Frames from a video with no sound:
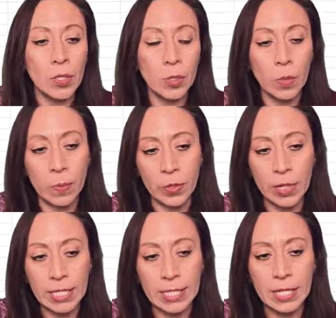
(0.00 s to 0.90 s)
So, but you
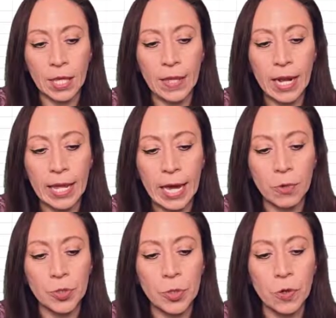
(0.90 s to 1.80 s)
can see that the
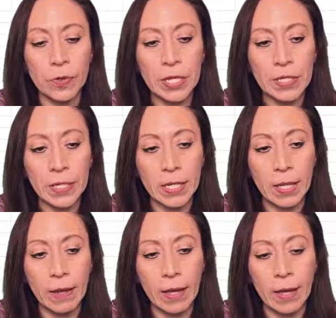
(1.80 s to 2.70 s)
layouts on these
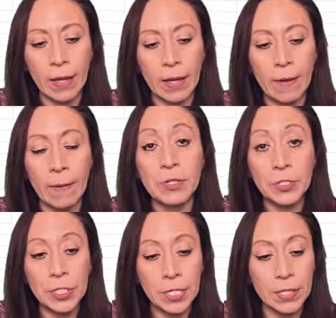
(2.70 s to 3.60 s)

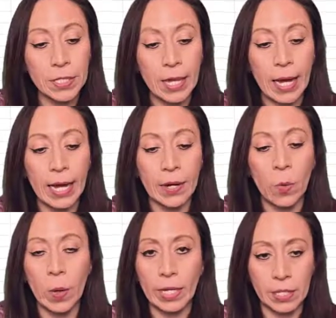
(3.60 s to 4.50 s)
sheets are
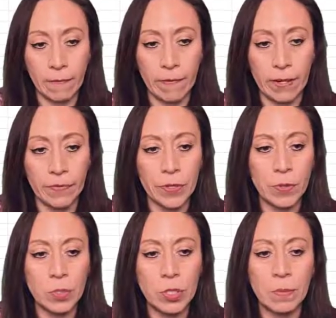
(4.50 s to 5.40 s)
quite different.
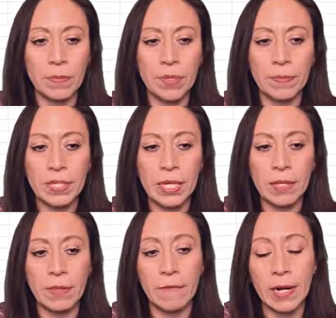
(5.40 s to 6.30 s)
Some of them start
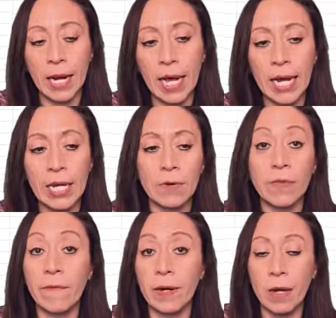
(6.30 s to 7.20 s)
in different line or
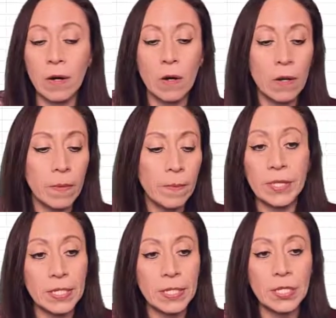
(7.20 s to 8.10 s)
different column.
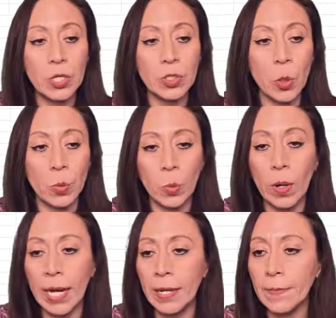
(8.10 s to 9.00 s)
This is zone
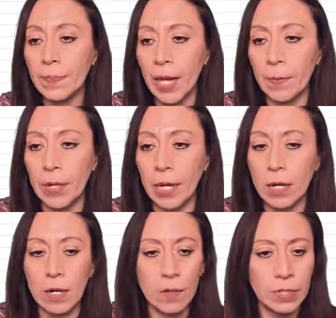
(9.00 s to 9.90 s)
one. I'm gonna
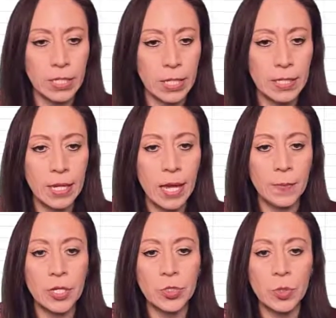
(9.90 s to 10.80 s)
close it.
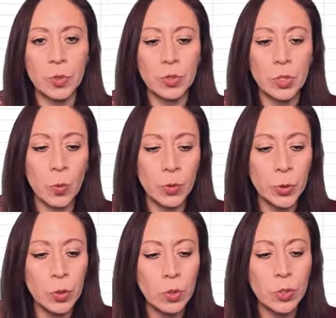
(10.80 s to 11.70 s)
I'm gonna show you zone
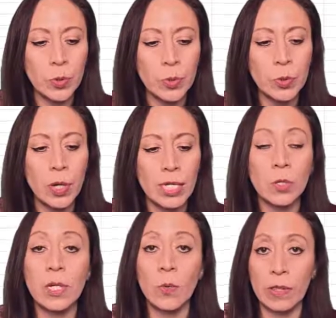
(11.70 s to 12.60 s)
two. Zone two has
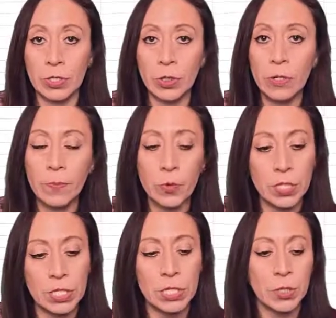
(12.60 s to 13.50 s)
only one store,
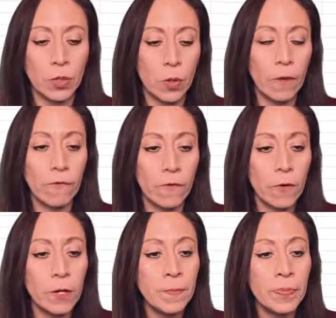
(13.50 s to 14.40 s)
which is store
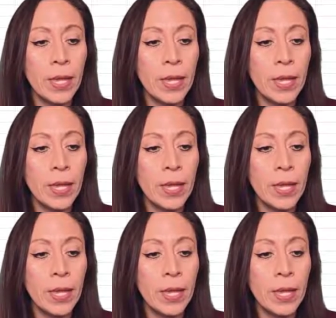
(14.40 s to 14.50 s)
four.